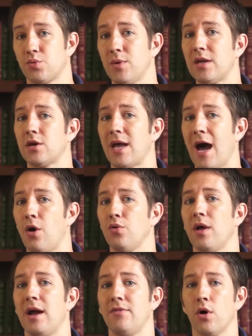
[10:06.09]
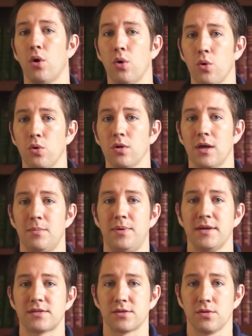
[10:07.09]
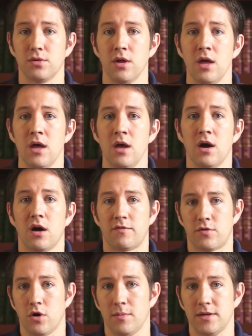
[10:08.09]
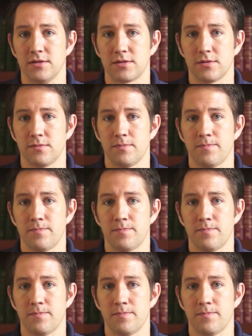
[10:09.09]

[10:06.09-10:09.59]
we could outline the whole epistle of Romans.